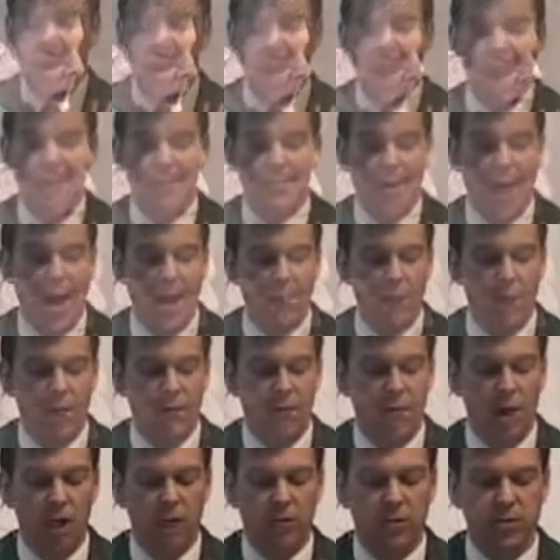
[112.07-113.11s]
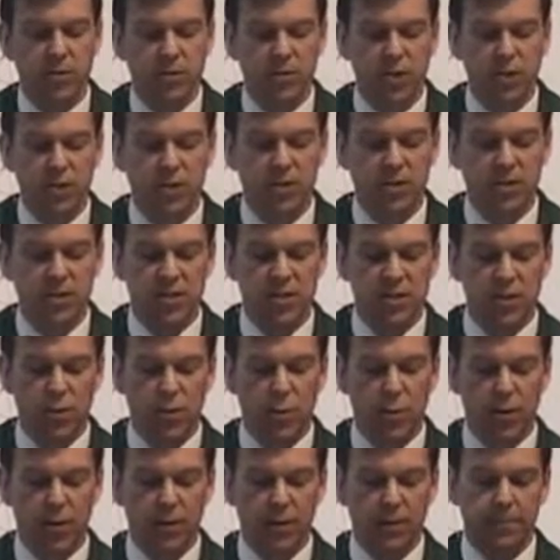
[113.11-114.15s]
Adam Hamilton also shares this
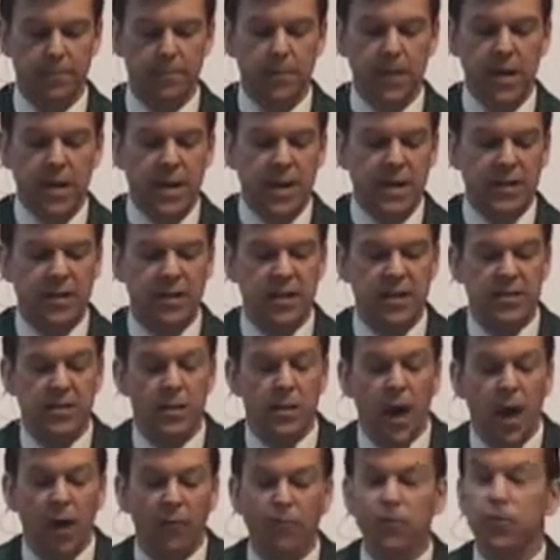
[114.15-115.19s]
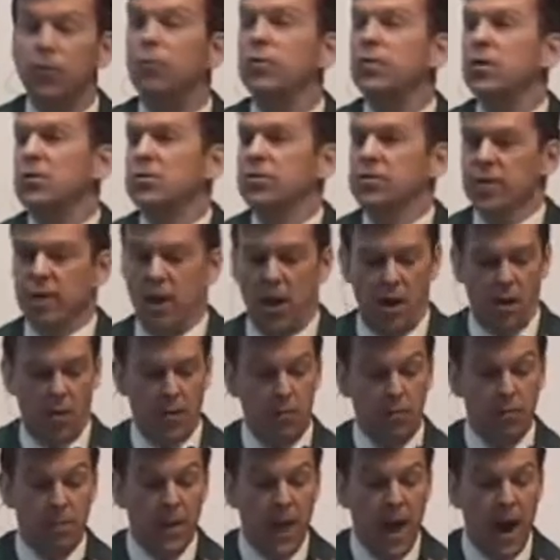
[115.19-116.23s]
story. He says, a few years
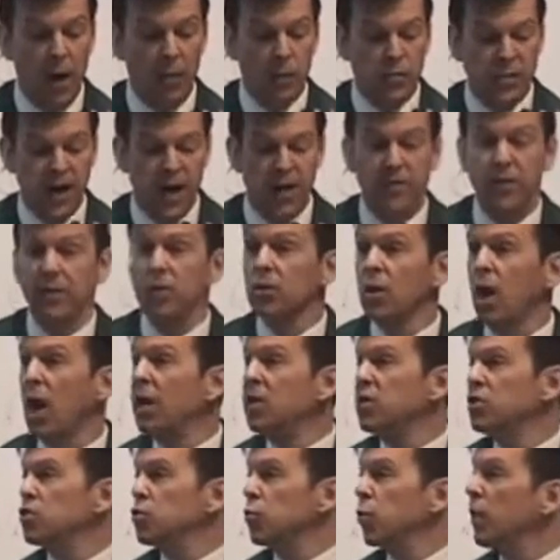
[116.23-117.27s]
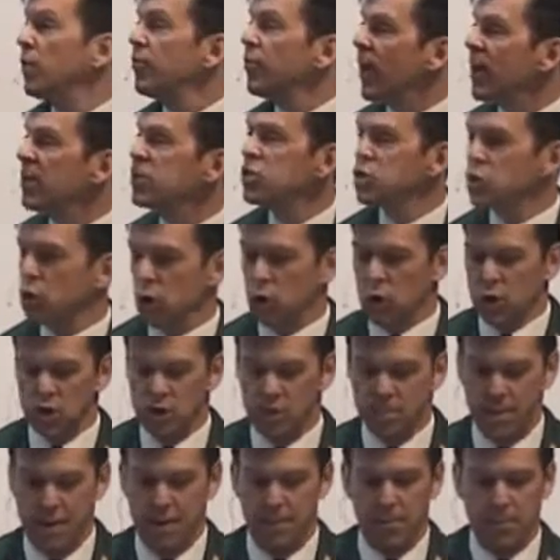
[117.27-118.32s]
ago, I was having lunch with a church
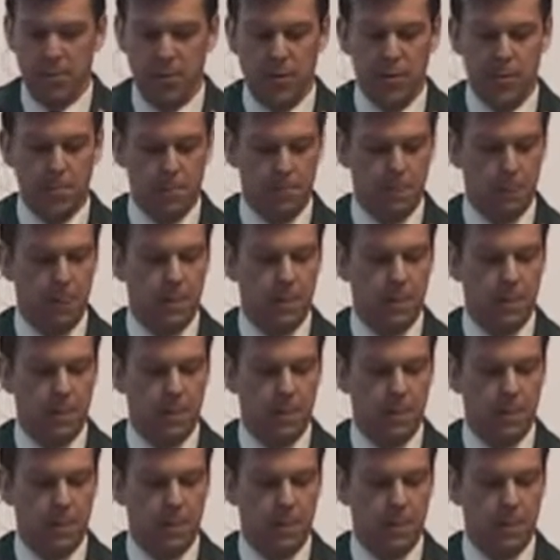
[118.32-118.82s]
member.